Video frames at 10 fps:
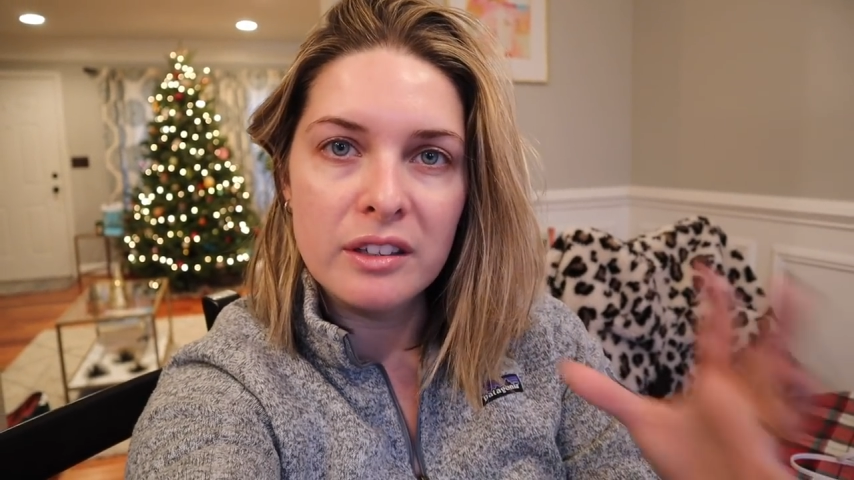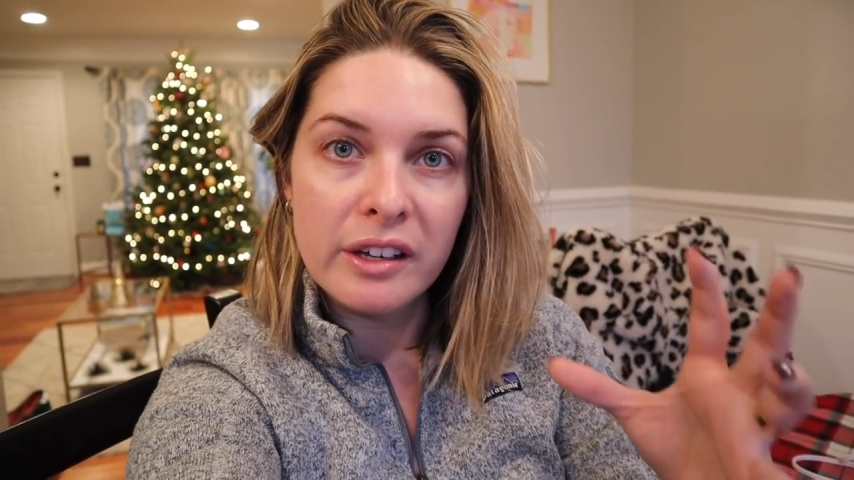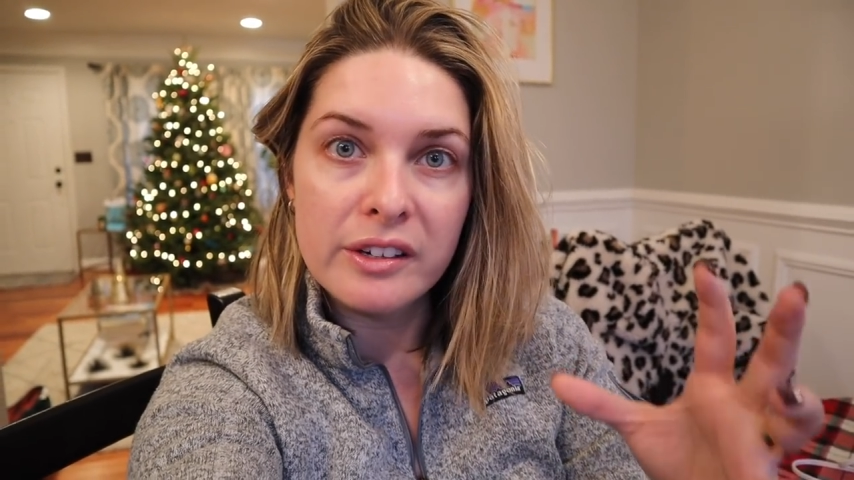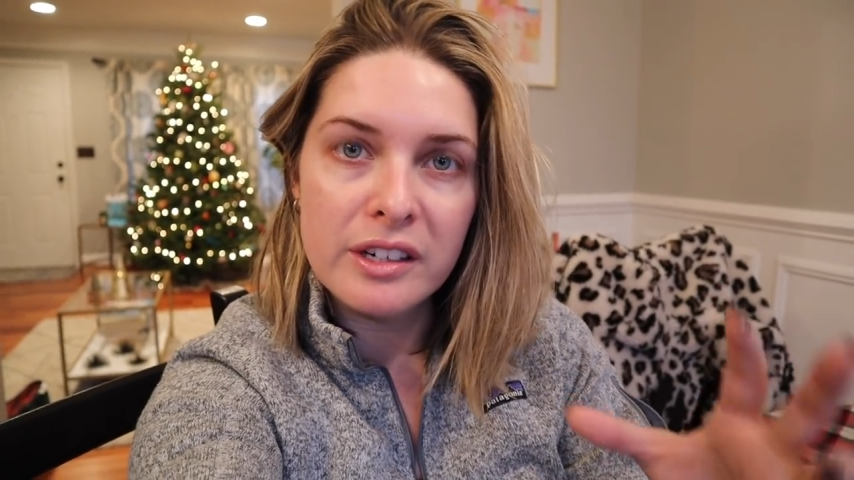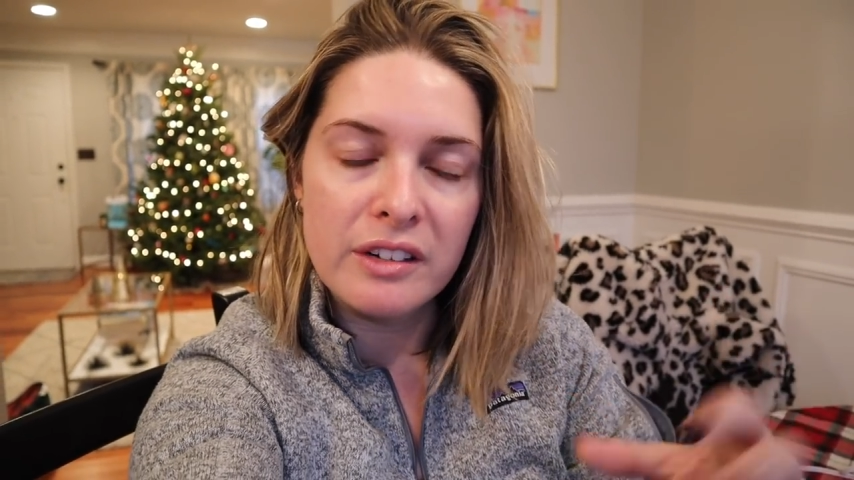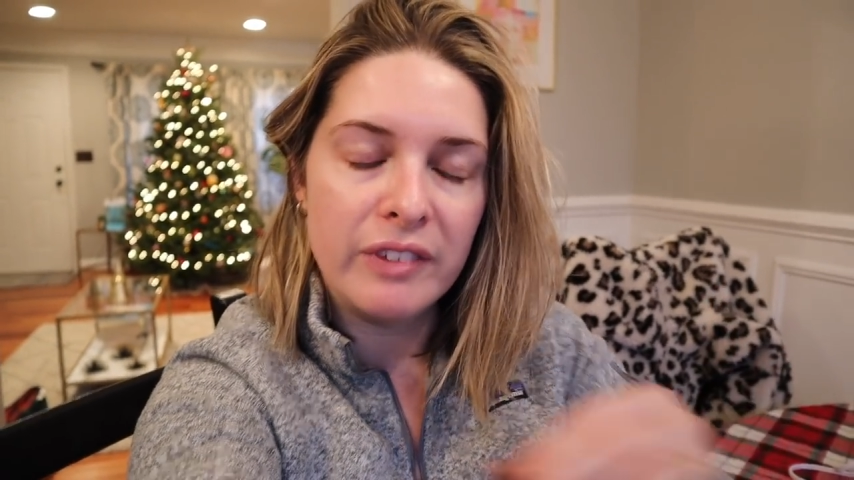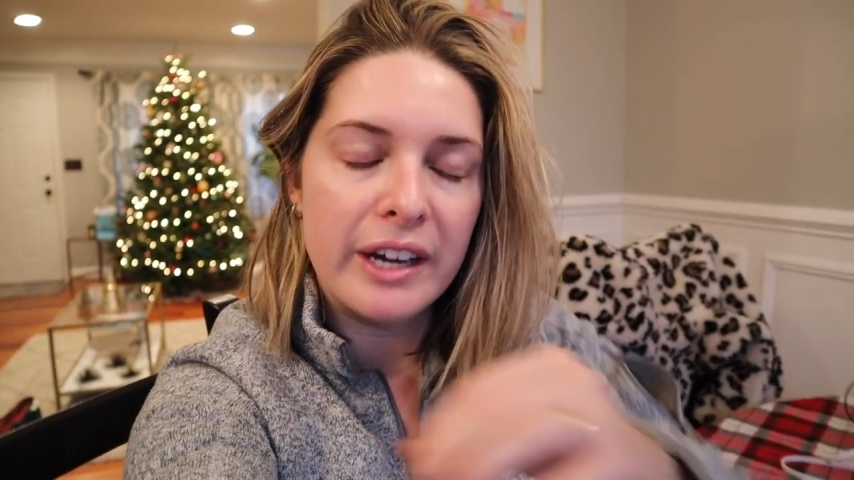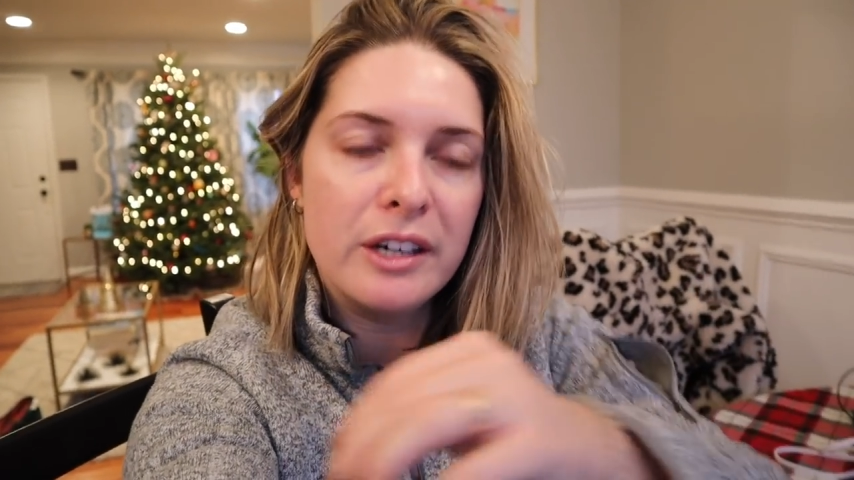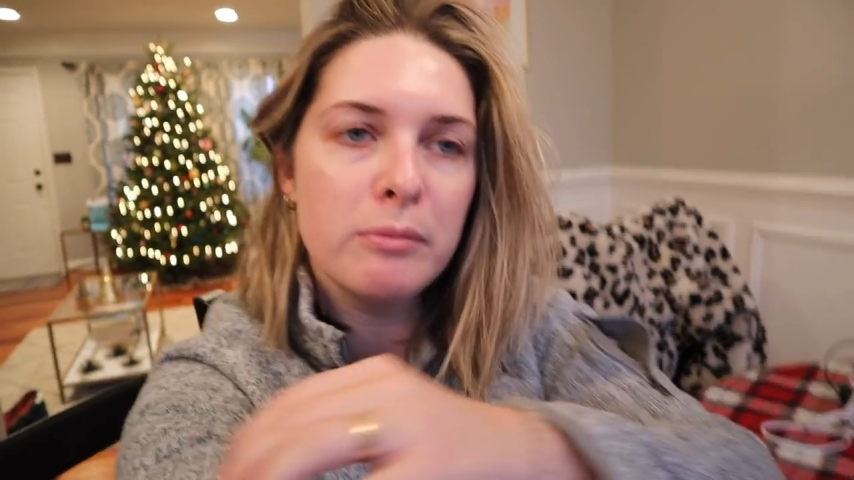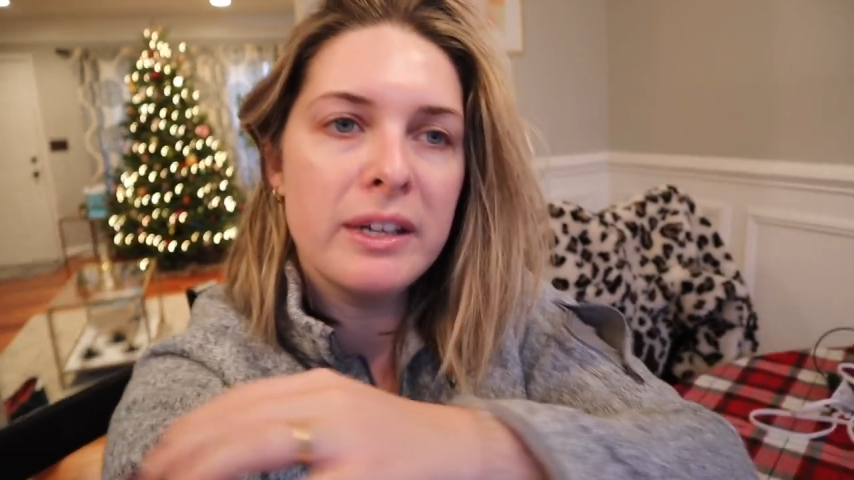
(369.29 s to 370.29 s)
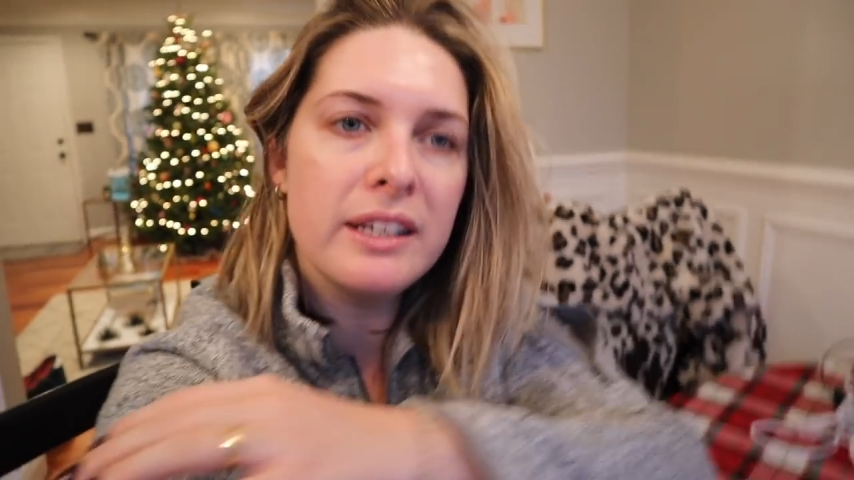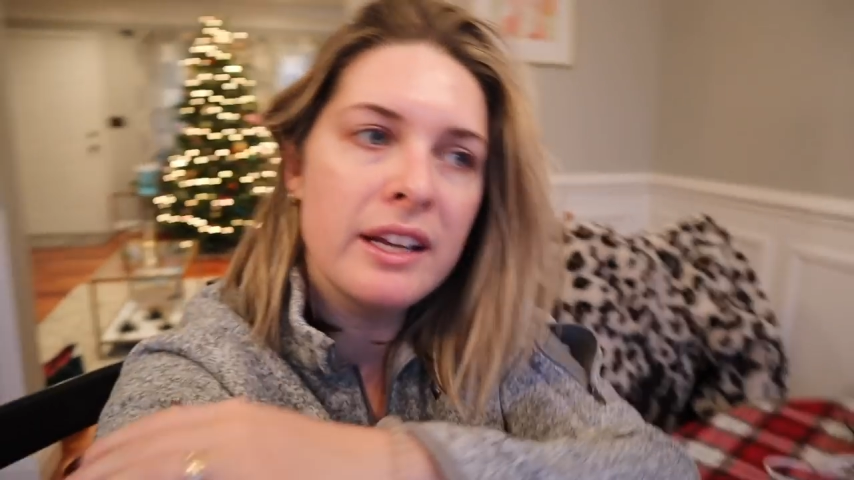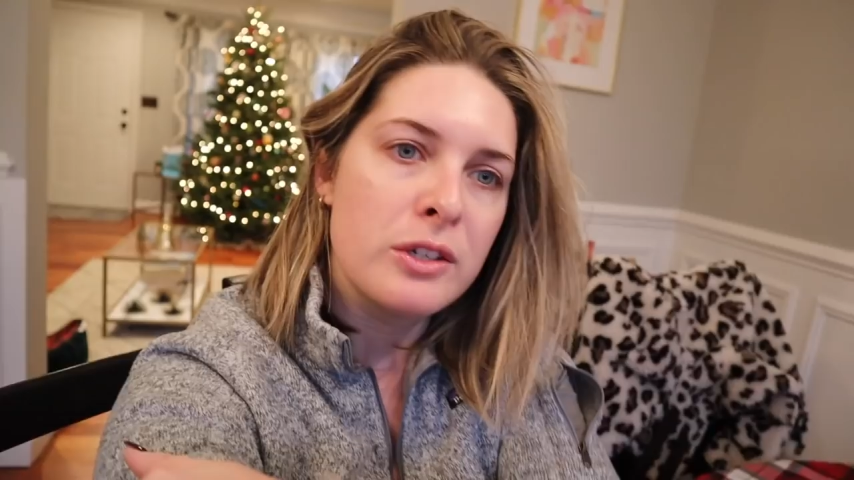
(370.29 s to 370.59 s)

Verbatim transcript: cluttered environment.